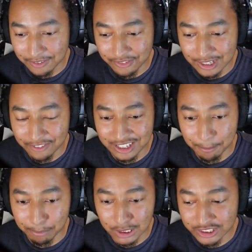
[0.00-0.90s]
I'm, I'm finna
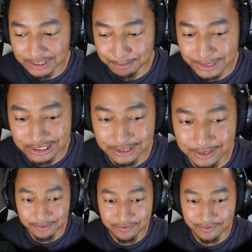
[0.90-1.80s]
blow this bitch
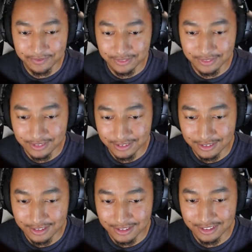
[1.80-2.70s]
up.
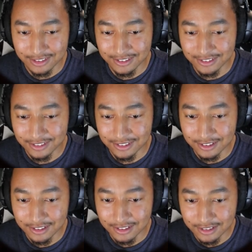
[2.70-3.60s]
Boom, get holla
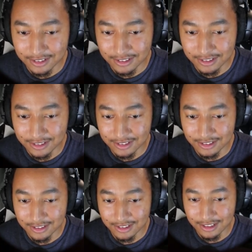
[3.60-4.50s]
against shit fuck ass nigga.
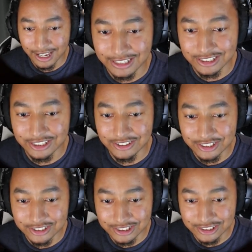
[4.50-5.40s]
Hey, chill,
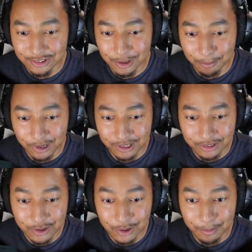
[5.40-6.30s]
chill, chill. You gonna burn the,
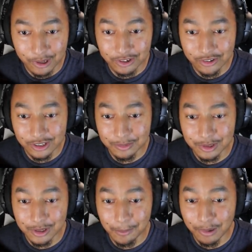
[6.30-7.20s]
you gonna burn the crib. You
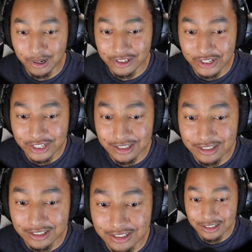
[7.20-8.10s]
gonna burn the crib.